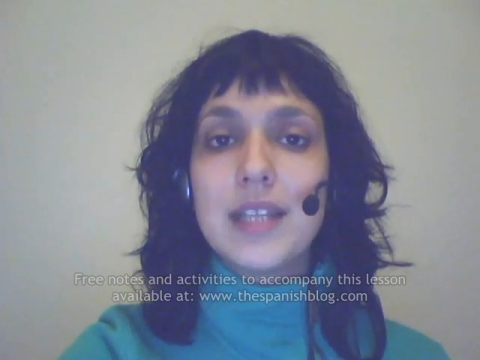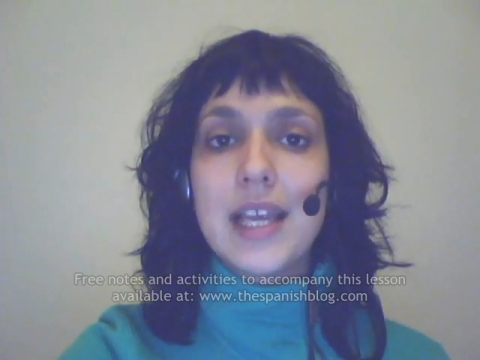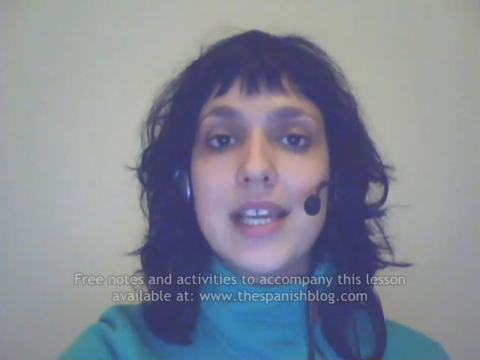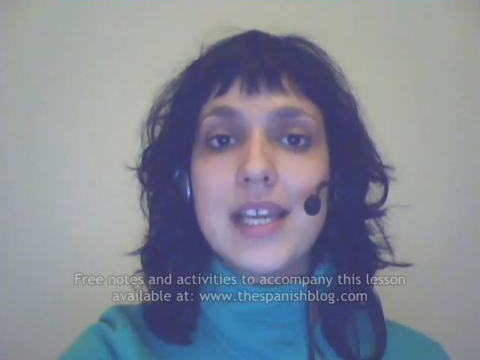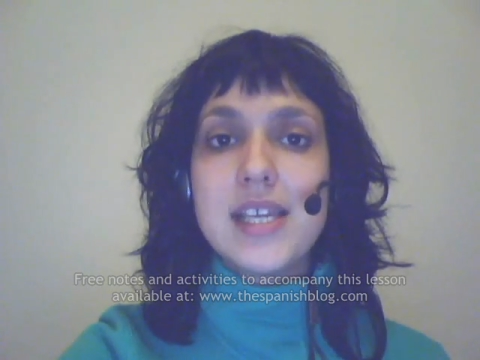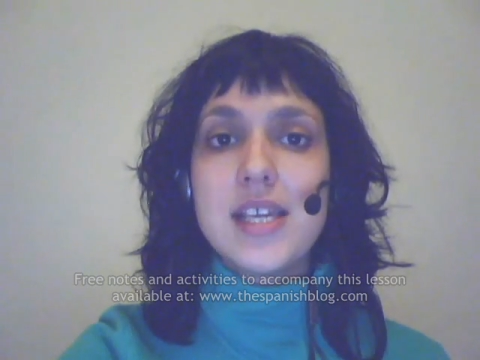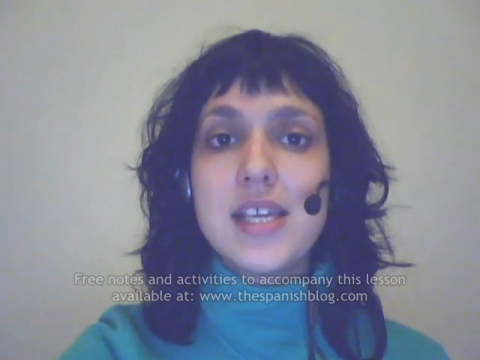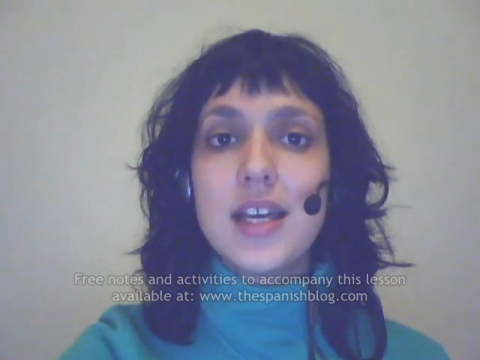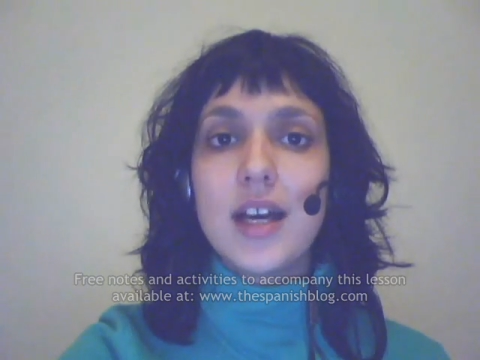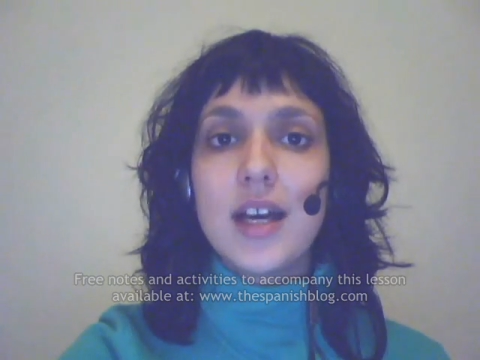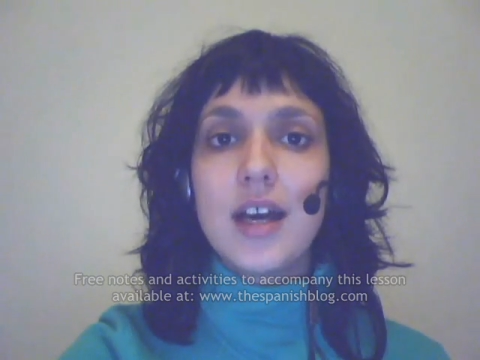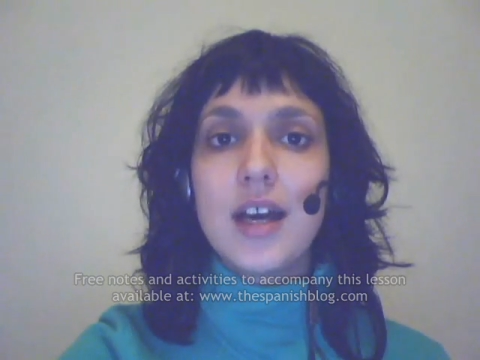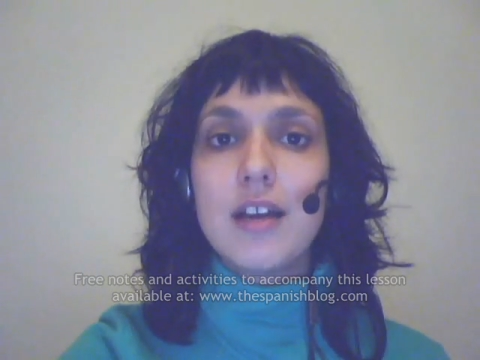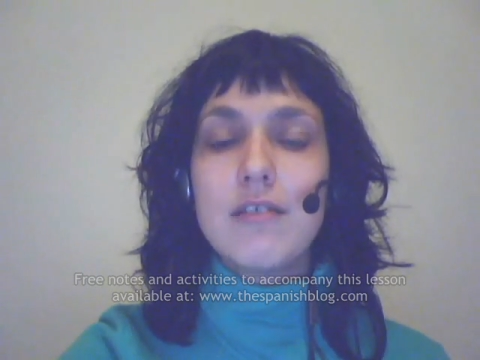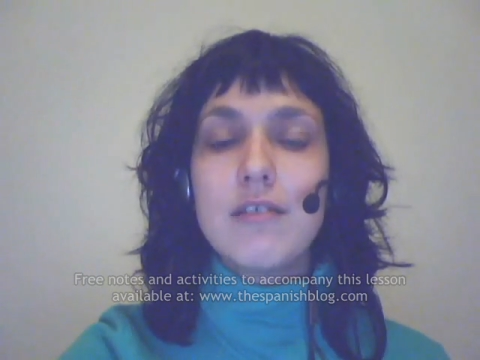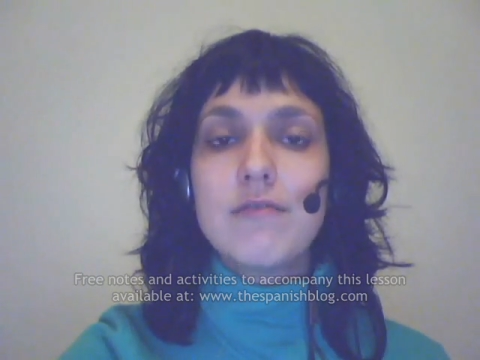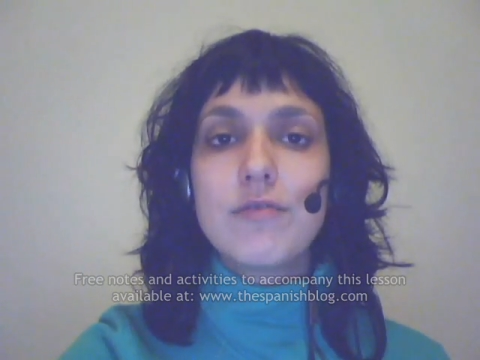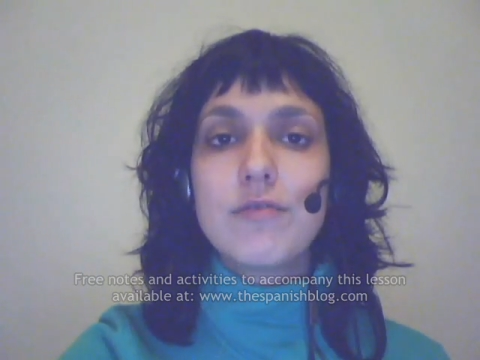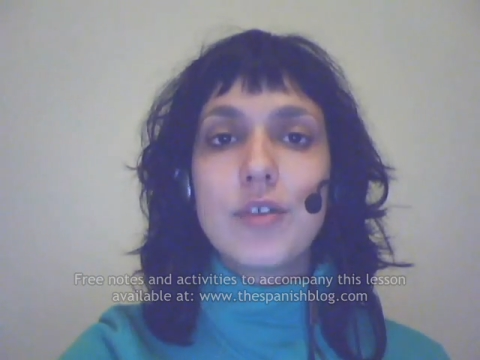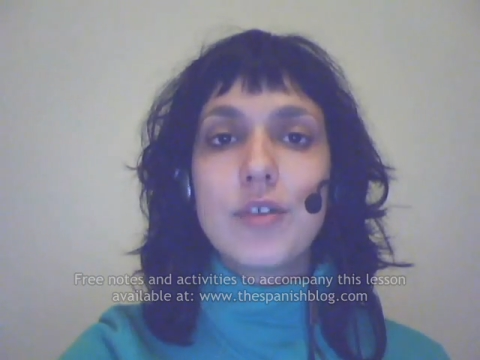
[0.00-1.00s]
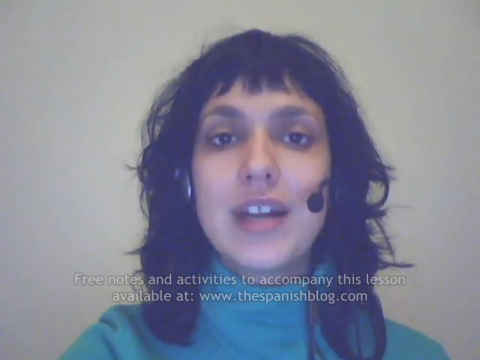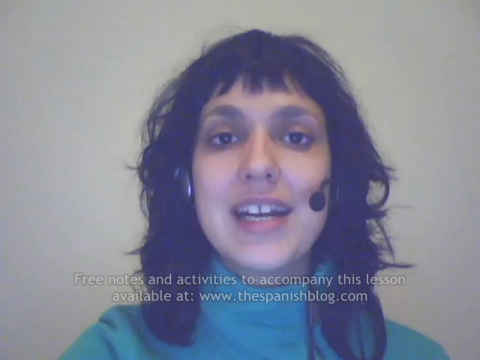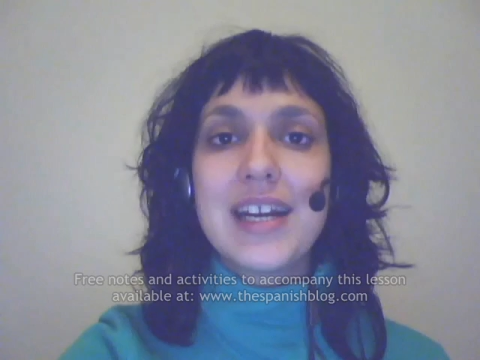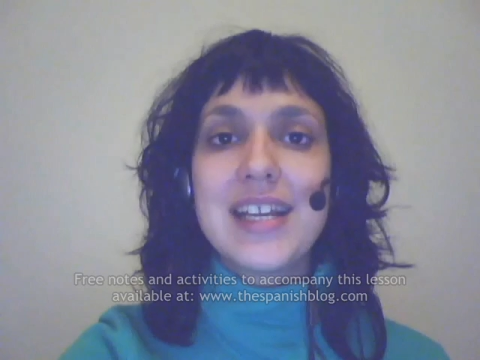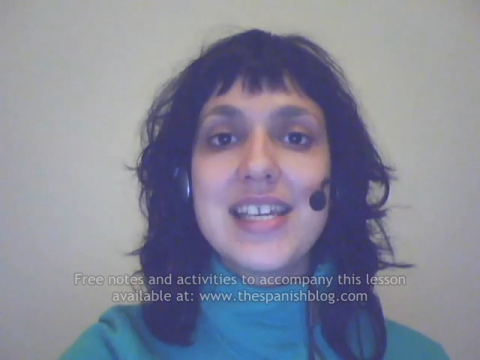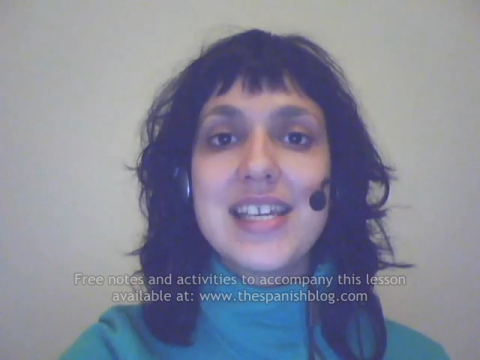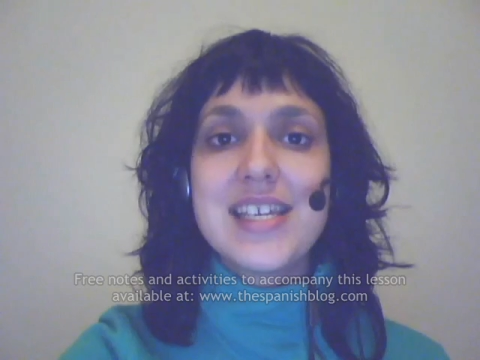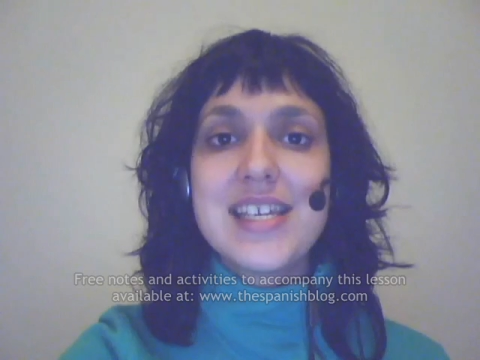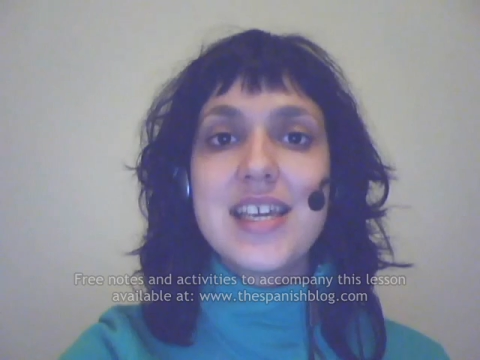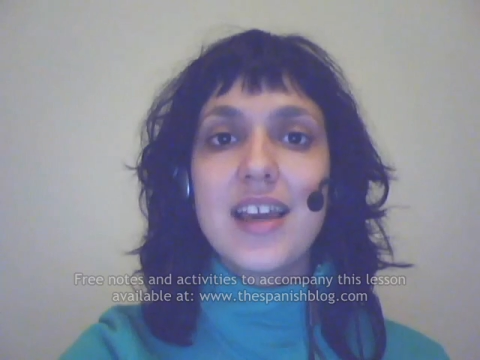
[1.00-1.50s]
the ER for an
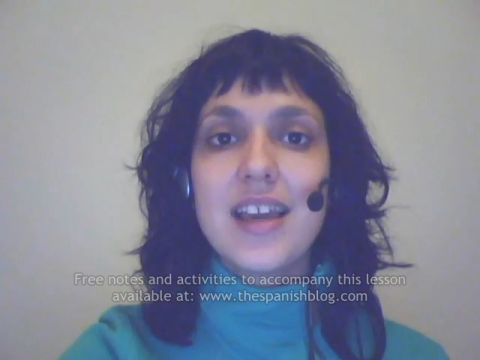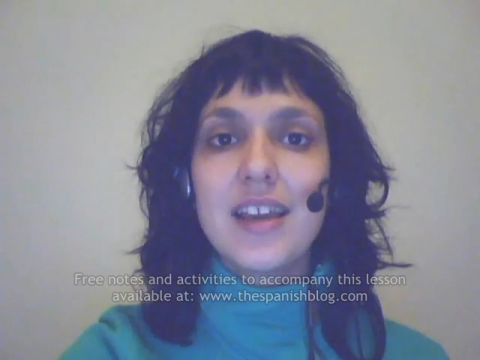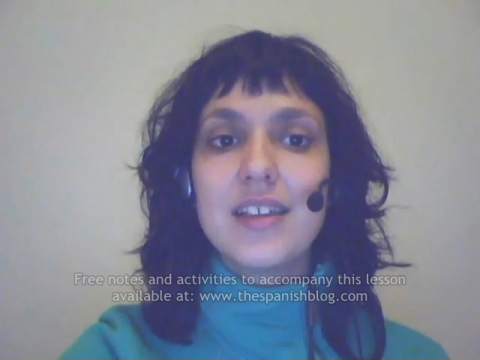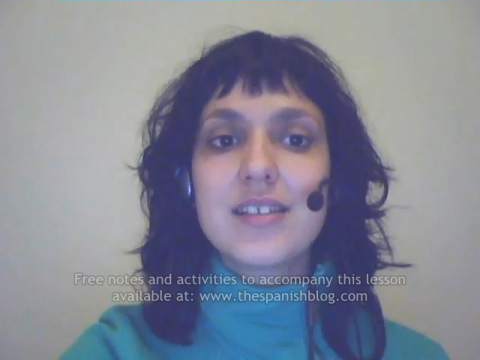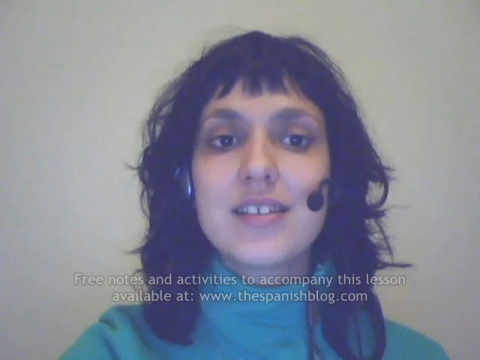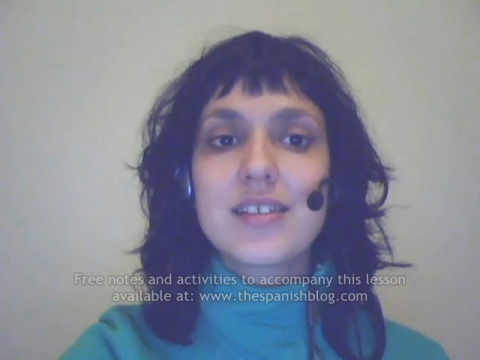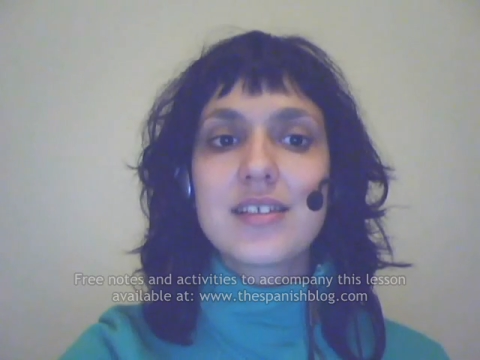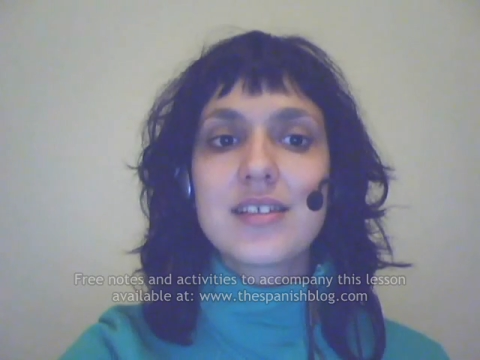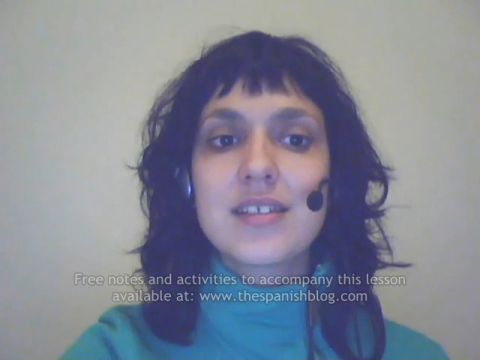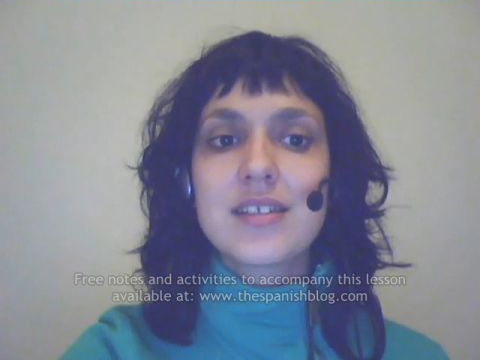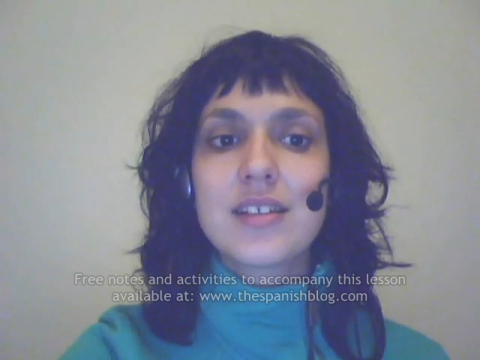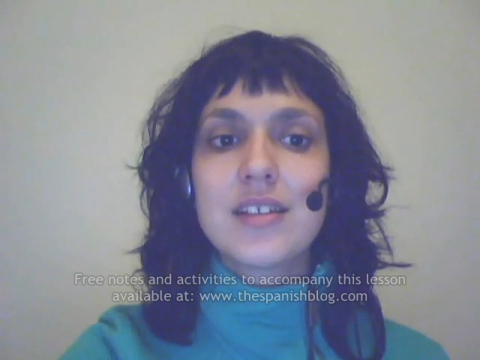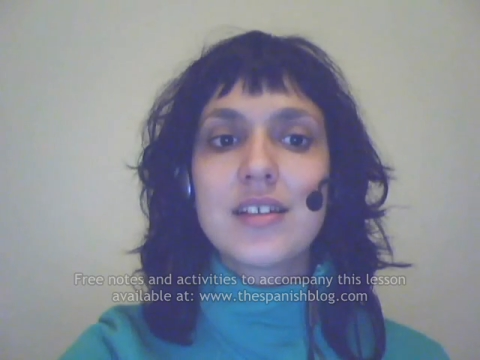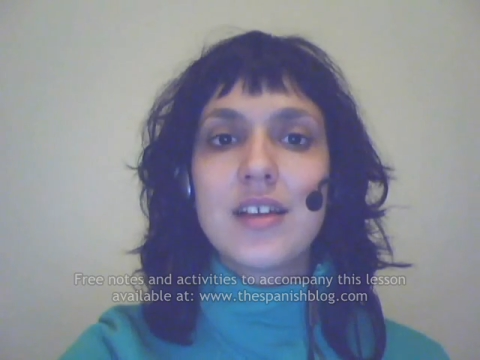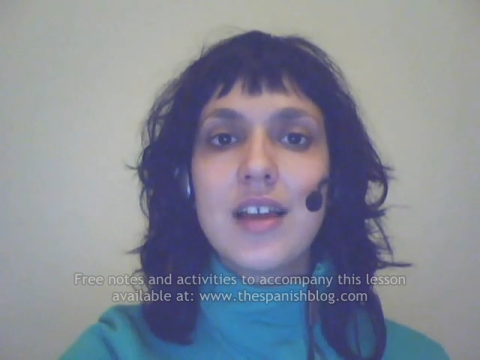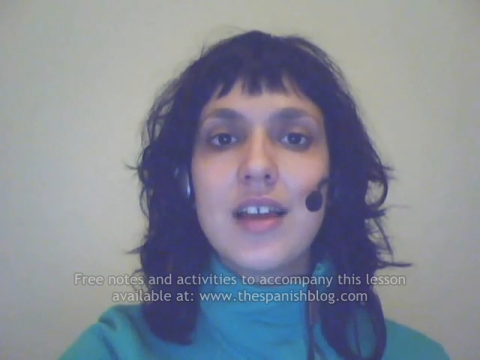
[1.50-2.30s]
ES